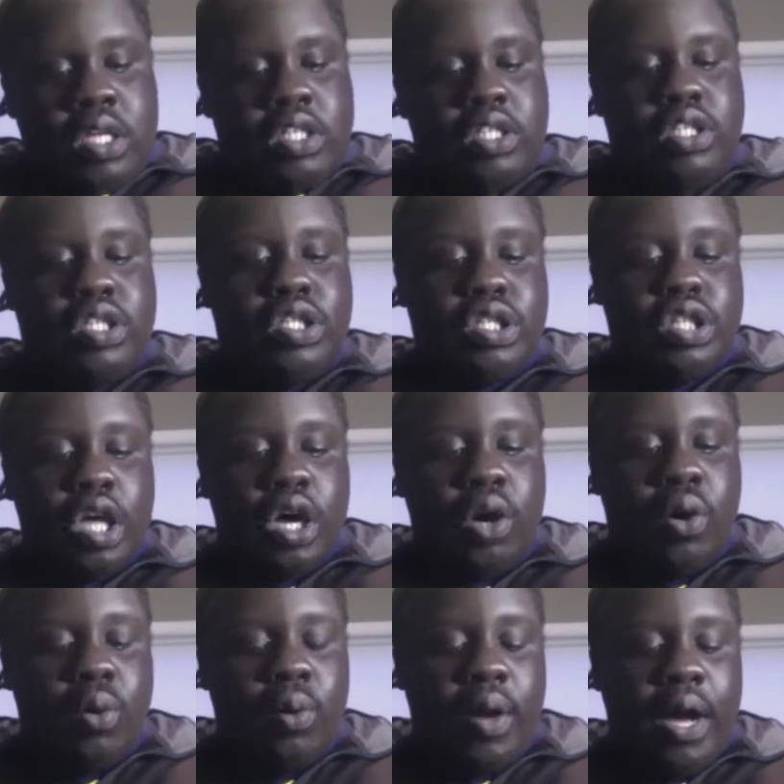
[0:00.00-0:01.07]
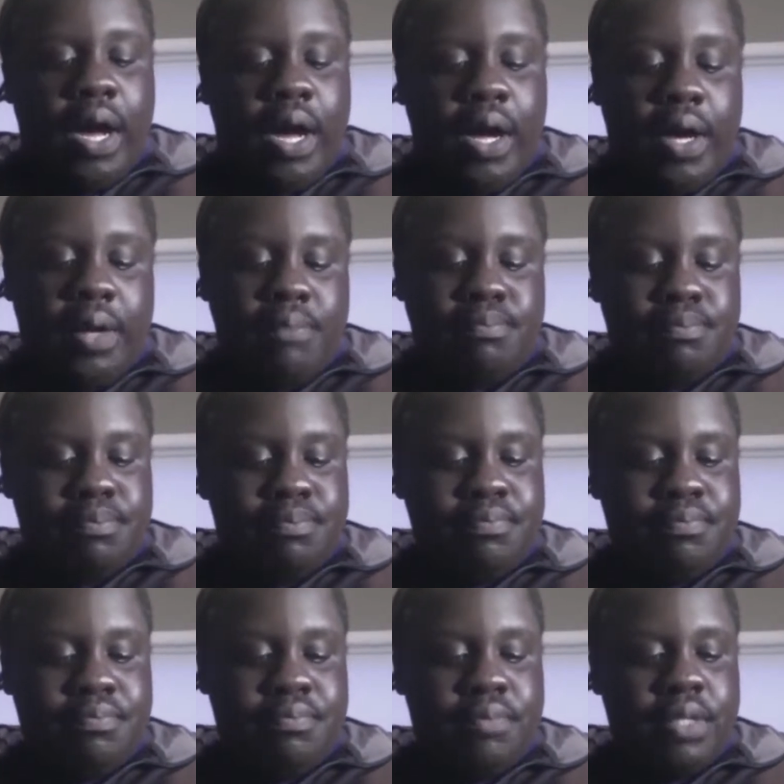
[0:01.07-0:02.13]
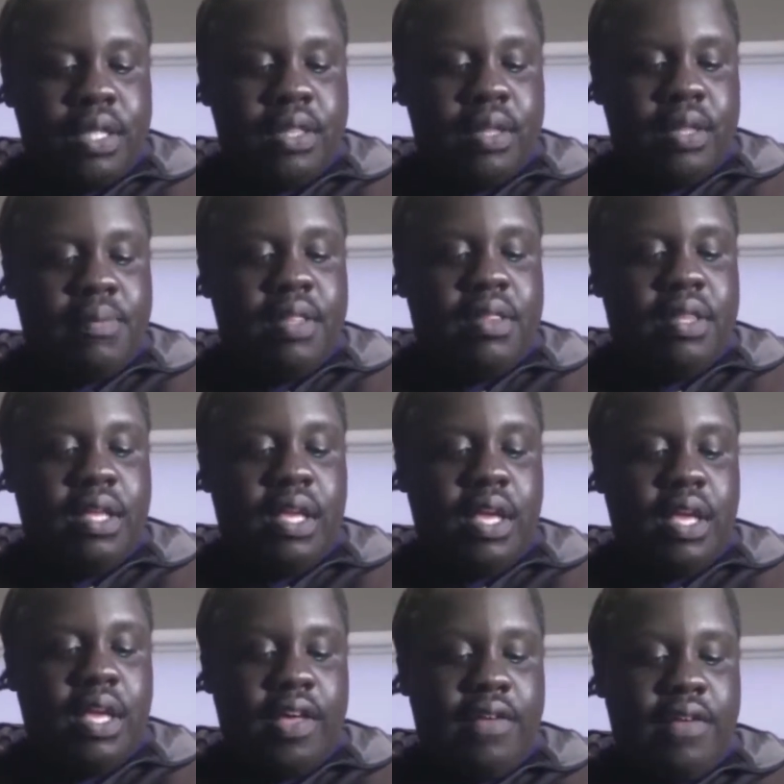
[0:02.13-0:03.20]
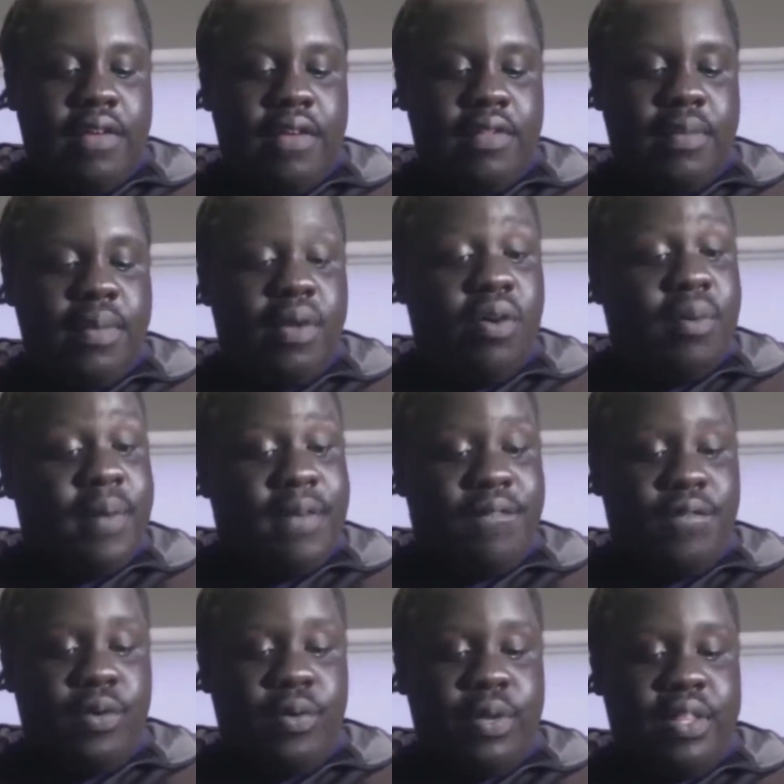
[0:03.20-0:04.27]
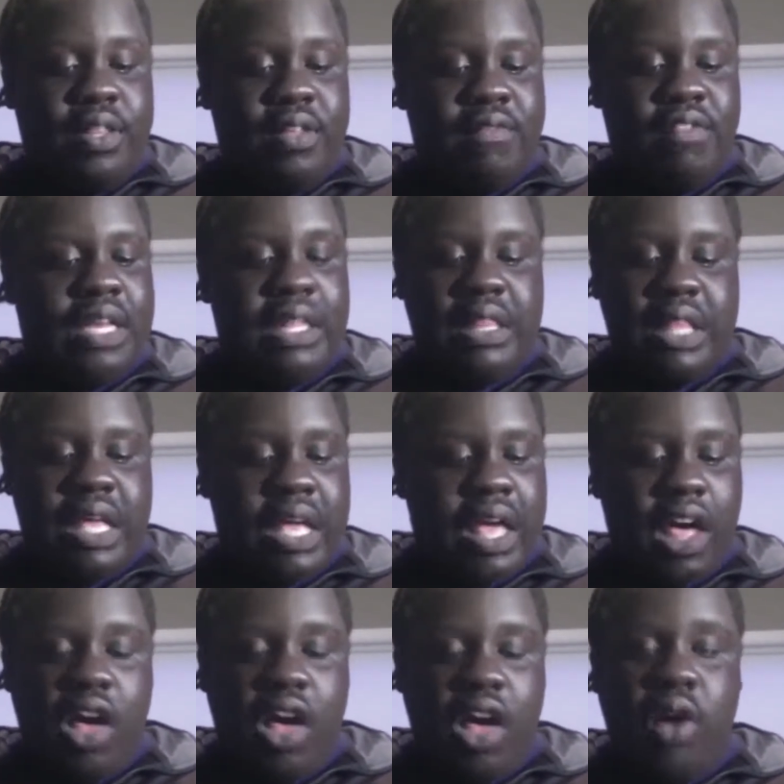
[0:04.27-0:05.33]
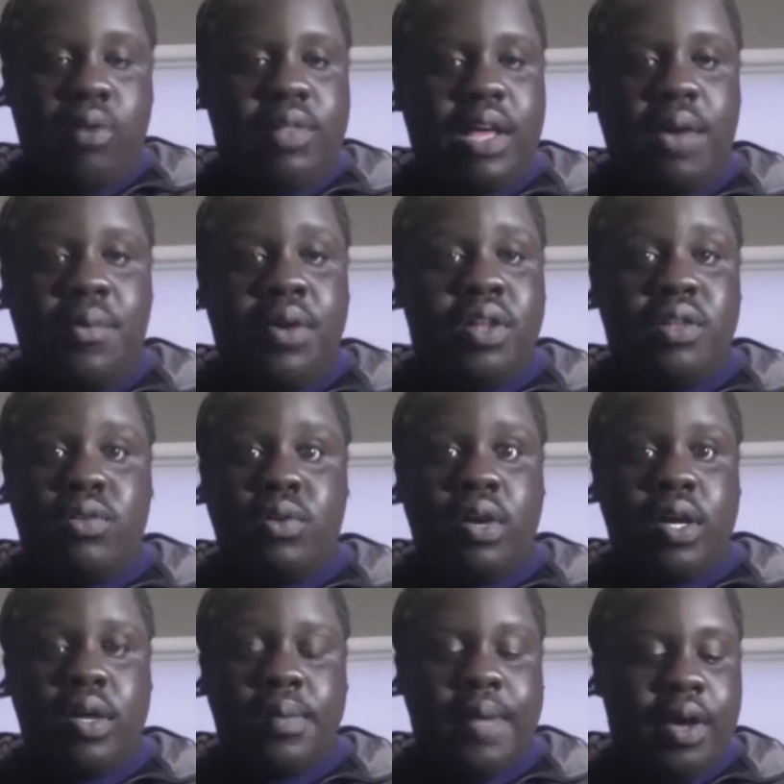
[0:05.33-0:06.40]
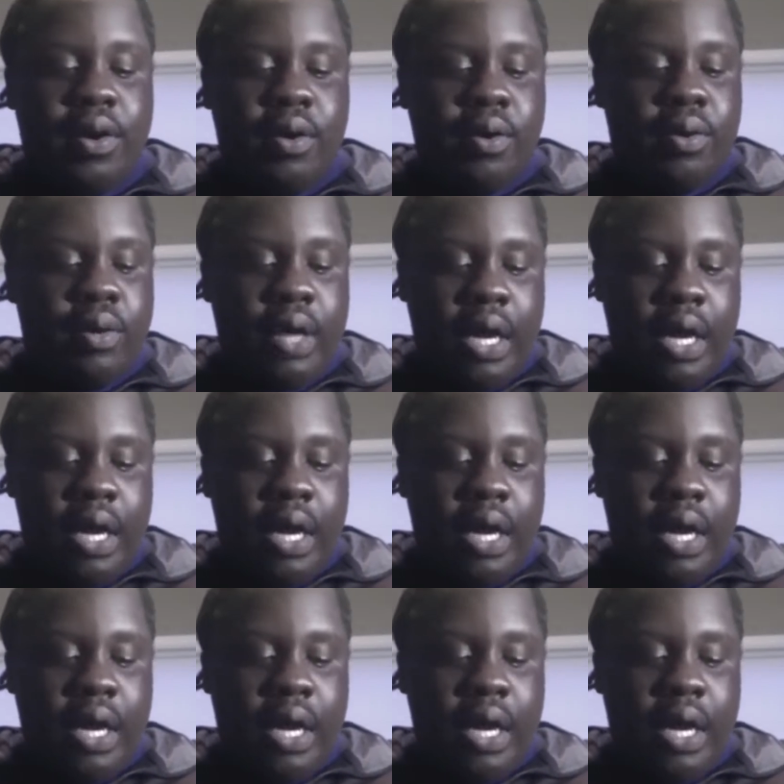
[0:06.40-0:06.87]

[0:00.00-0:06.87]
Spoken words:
So let me see it. Let me go on my phone and see if there's anything else I want to talk about.